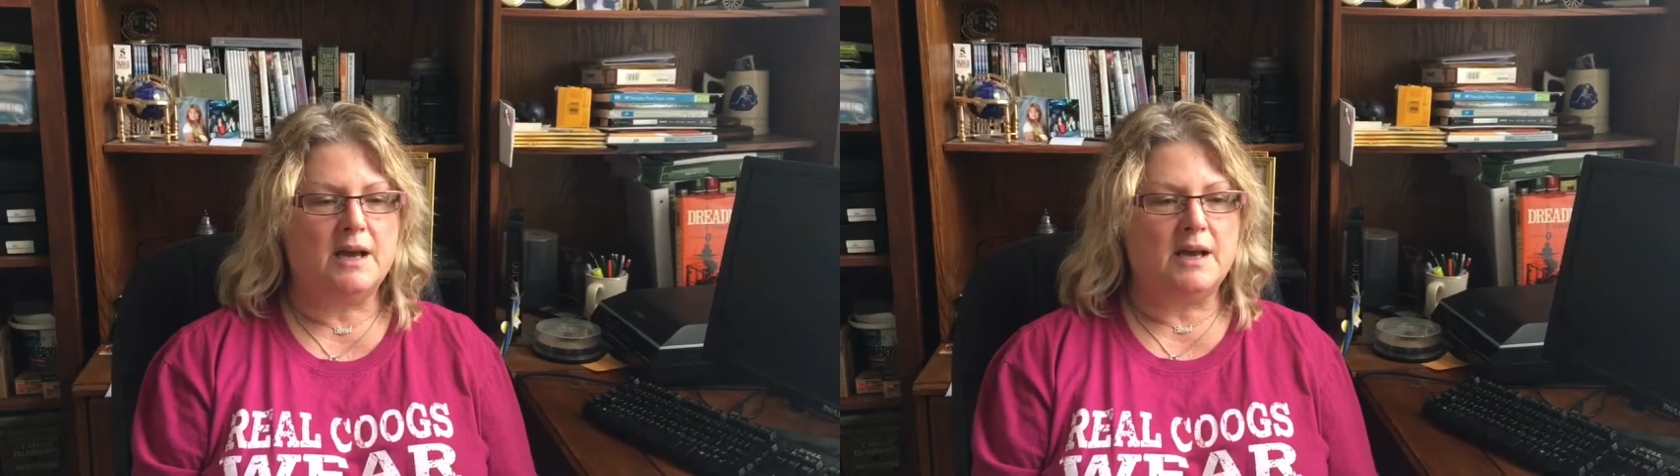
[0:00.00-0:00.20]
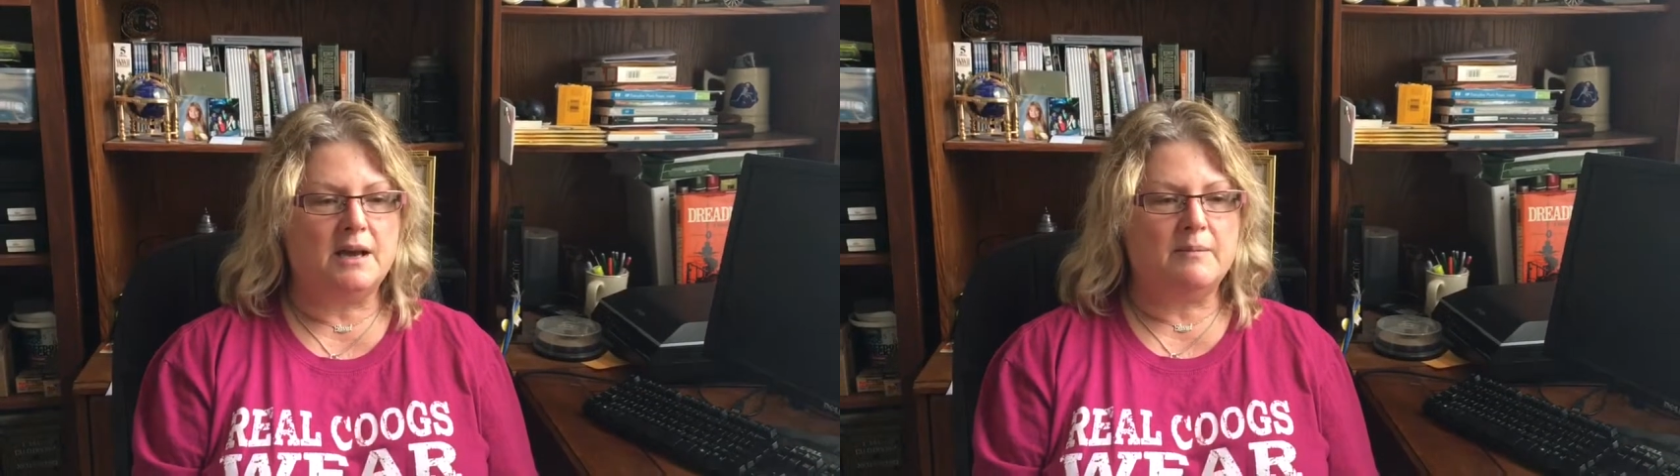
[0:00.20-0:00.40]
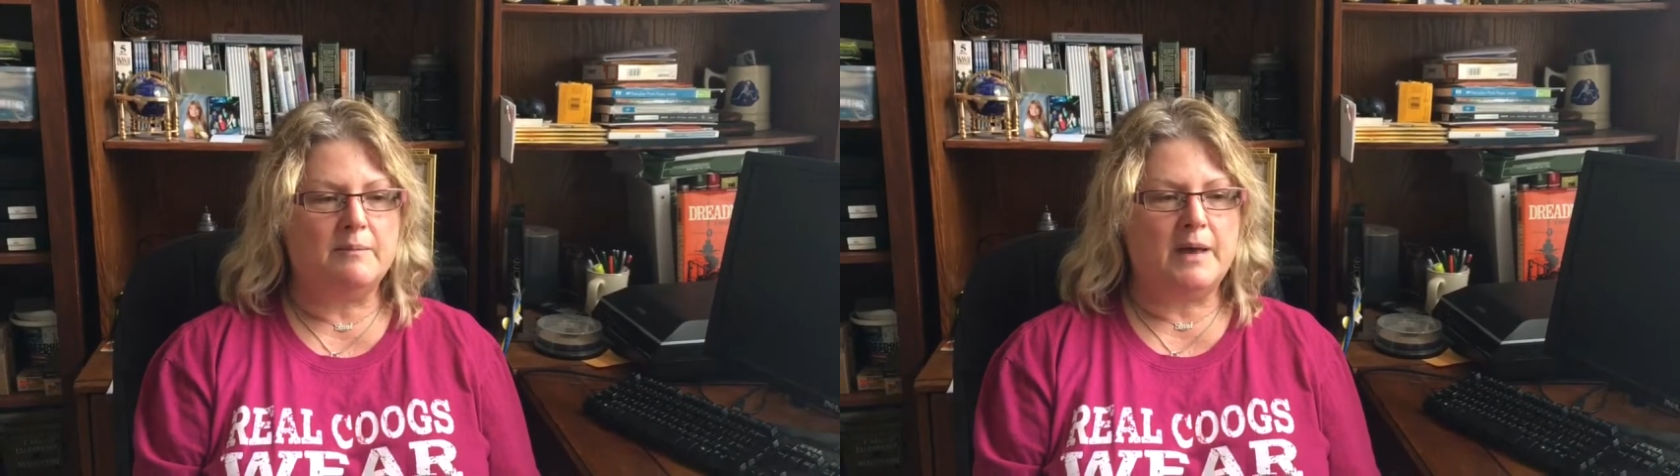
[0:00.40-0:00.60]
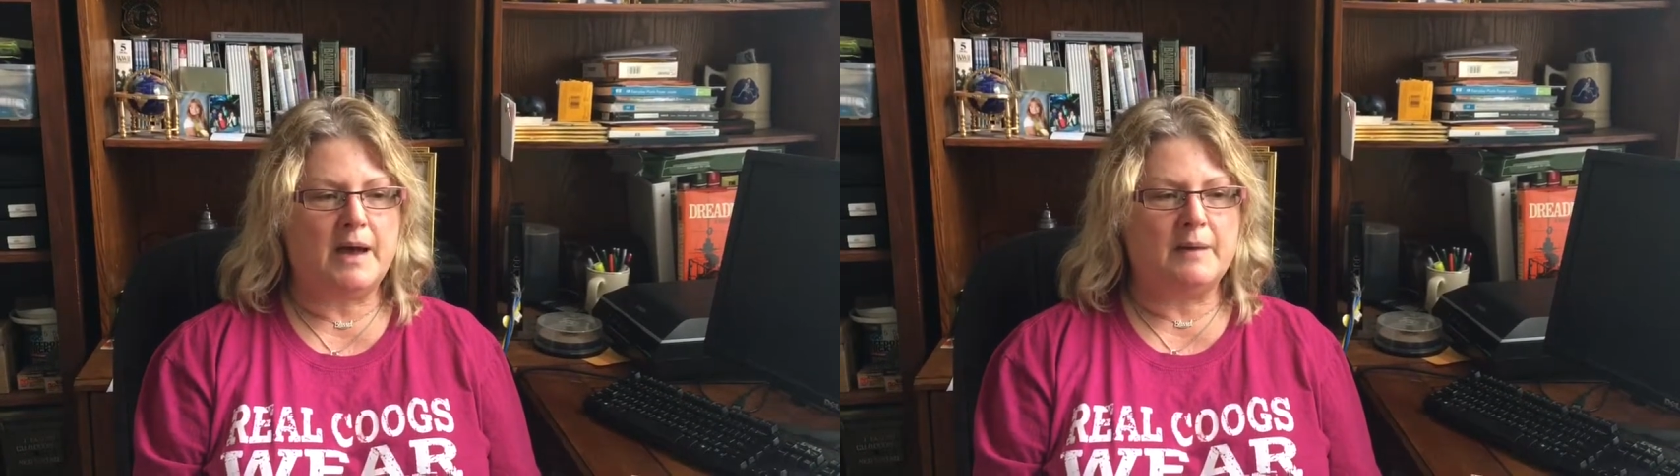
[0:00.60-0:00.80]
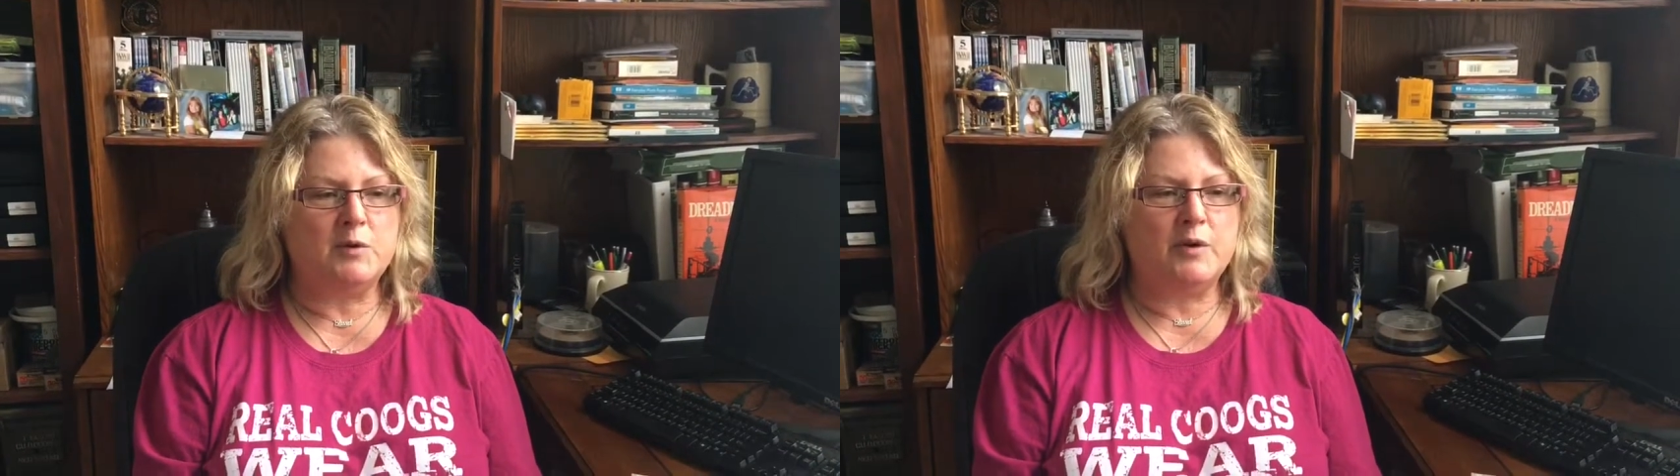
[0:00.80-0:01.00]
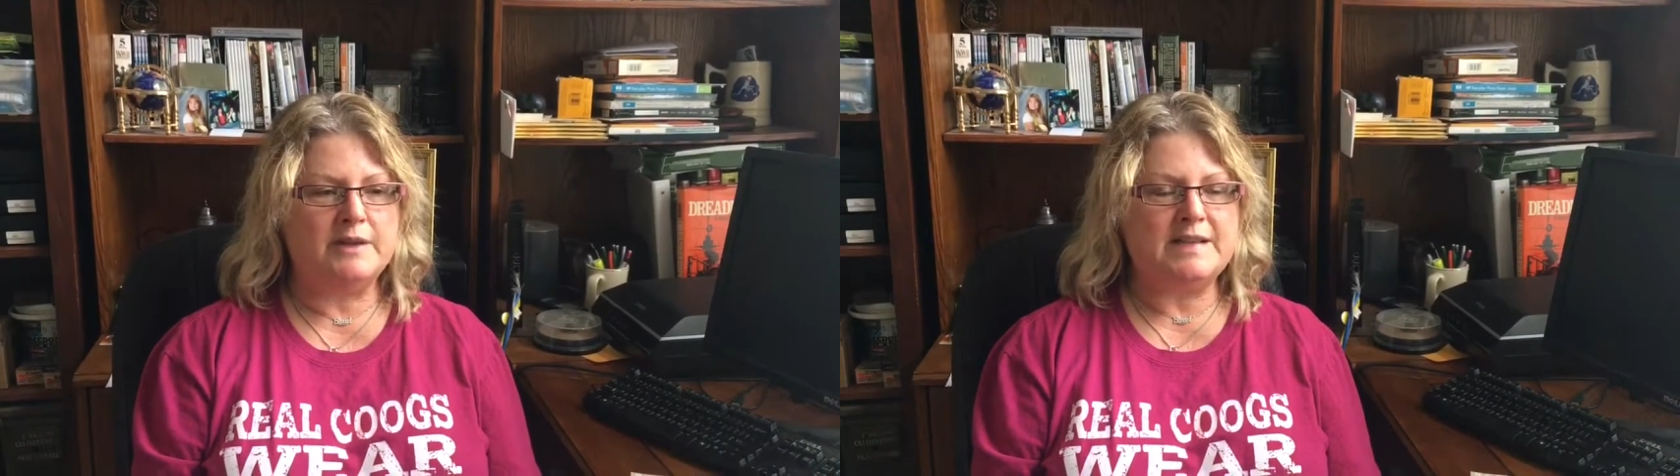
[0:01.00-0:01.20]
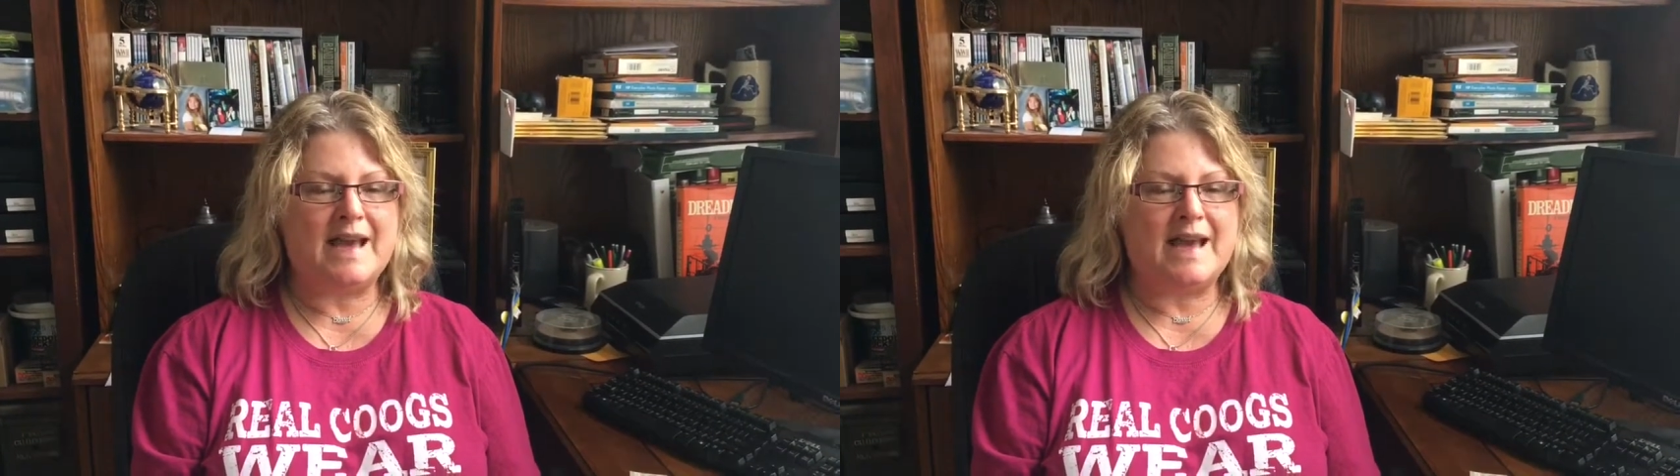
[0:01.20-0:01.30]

I'm going to